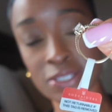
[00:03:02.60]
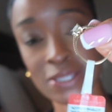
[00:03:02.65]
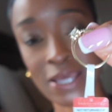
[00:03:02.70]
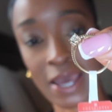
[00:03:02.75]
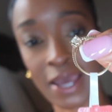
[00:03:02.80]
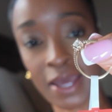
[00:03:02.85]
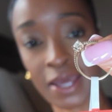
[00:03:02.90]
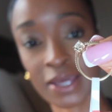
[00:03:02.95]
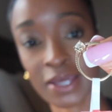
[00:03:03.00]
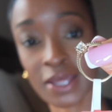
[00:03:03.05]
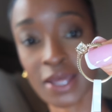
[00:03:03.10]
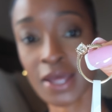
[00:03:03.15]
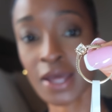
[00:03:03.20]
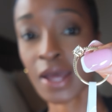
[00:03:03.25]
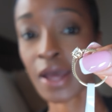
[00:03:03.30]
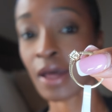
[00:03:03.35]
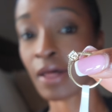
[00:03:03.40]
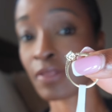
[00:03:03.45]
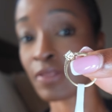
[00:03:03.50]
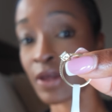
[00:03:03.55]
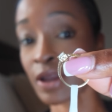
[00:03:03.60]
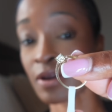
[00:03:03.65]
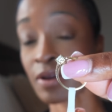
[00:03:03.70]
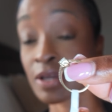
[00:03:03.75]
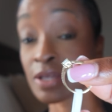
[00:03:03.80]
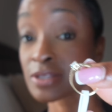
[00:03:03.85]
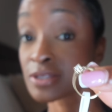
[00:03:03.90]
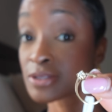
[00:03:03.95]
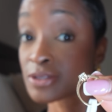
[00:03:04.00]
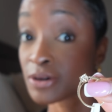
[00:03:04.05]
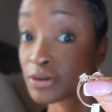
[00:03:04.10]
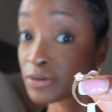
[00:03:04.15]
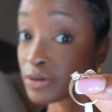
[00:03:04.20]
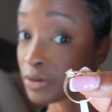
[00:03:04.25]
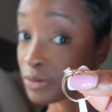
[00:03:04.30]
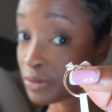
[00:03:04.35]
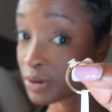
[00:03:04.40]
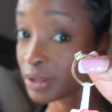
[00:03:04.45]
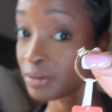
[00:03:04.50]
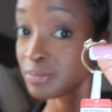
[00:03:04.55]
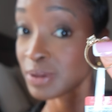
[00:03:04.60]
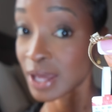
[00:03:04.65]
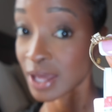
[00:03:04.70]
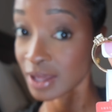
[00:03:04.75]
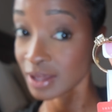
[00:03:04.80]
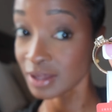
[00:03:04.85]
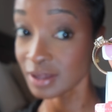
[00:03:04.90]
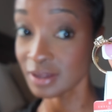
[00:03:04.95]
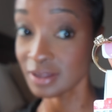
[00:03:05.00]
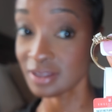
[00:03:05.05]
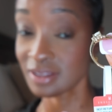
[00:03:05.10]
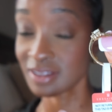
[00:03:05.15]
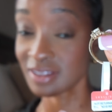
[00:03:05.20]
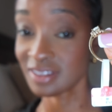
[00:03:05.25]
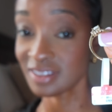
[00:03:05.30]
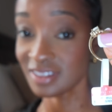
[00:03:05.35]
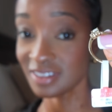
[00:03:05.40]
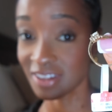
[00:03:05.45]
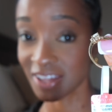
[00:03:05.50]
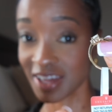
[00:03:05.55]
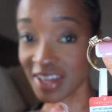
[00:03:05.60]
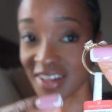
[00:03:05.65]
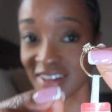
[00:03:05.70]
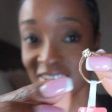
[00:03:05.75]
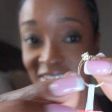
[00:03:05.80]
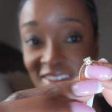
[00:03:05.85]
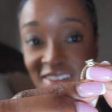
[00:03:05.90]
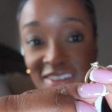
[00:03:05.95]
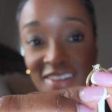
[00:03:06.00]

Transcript: tag, there is no going back, okay?